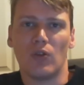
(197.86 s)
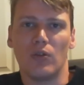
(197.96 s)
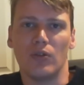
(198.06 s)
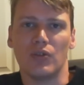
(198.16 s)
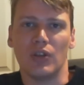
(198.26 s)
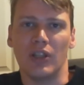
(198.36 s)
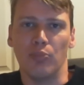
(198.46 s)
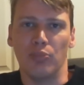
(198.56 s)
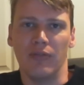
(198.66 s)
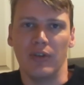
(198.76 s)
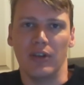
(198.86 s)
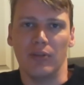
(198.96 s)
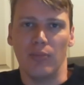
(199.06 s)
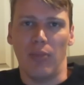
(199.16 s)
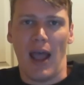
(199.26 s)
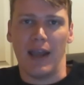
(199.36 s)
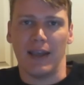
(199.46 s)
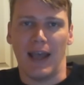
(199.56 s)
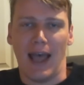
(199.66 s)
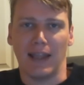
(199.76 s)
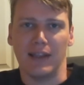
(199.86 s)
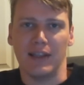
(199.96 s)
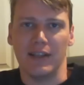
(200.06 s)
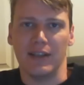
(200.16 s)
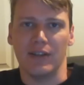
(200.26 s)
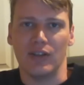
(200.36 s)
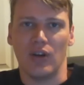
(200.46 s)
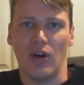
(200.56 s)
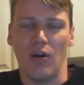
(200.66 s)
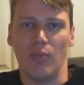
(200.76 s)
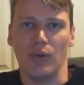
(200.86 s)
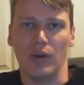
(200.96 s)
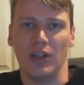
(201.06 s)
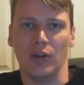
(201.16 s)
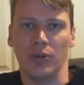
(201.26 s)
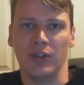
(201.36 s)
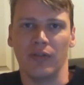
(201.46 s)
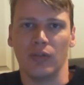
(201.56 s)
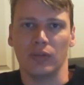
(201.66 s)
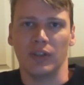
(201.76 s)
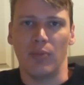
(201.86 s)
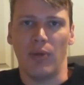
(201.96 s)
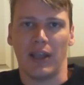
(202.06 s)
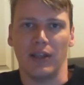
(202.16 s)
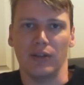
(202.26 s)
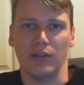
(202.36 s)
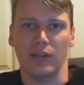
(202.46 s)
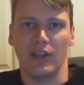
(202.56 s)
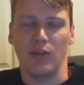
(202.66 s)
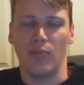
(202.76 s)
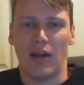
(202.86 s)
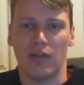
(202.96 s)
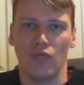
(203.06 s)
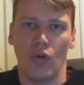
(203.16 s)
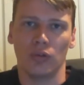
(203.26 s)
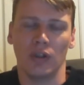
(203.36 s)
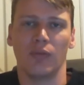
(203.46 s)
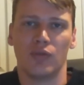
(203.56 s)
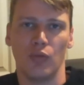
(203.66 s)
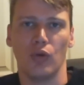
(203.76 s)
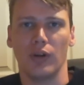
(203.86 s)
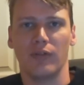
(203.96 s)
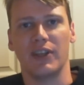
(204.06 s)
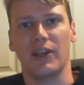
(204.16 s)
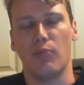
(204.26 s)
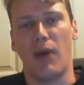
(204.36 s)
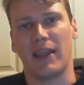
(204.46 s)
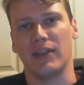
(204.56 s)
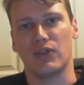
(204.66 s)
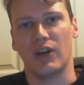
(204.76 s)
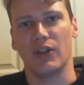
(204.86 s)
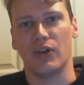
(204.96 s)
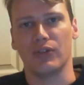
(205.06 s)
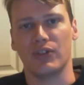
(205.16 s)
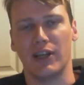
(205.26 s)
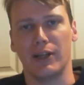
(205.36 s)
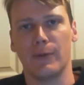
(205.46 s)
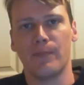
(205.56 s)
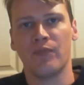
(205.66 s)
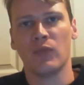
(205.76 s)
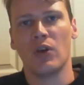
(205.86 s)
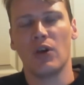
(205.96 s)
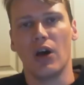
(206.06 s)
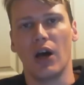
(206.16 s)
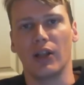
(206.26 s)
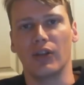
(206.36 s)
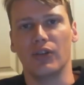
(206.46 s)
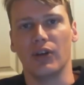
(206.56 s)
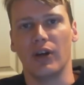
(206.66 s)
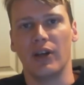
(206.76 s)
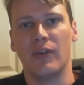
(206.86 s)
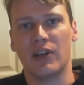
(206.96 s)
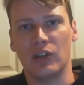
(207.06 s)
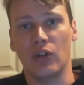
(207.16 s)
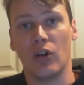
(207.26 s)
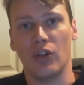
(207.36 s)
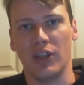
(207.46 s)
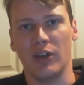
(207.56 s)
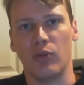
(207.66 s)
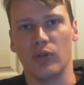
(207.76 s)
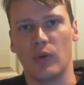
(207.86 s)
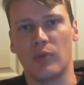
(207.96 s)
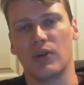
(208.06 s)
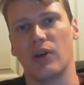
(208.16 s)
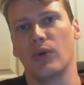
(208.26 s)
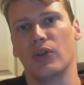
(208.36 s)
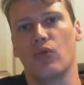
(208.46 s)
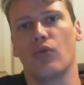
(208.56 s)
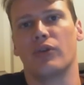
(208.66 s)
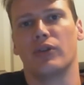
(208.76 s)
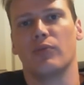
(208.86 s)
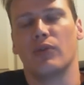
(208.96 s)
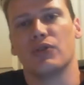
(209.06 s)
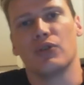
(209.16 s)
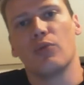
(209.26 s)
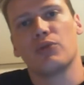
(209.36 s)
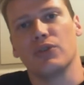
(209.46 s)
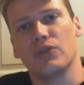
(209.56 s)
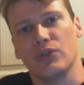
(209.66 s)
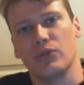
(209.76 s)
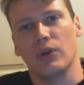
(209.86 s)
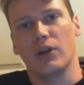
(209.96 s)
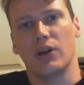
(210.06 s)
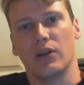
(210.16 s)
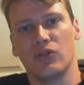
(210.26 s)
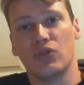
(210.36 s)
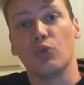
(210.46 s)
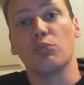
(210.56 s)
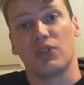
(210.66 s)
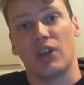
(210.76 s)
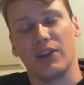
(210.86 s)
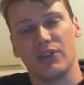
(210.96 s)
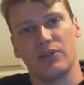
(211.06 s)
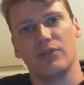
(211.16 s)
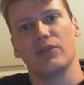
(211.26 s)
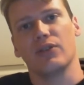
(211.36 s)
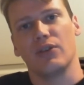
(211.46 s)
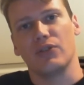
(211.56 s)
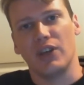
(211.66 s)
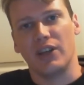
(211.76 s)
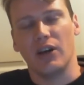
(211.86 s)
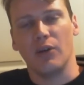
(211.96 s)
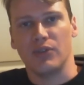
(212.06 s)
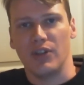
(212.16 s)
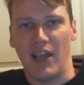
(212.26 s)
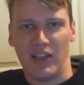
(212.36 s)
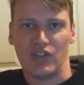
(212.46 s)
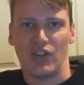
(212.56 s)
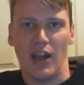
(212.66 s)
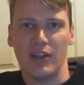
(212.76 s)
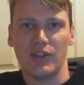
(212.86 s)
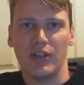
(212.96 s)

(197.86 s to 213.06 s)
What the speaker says: certainly the bivy bag and the tarp were a little bit difficult to get them back rolled up small enough to get them back inside the container. And if you actually look on the GearPods website when you're ordering them, there is an option to supersize the container up to the next size,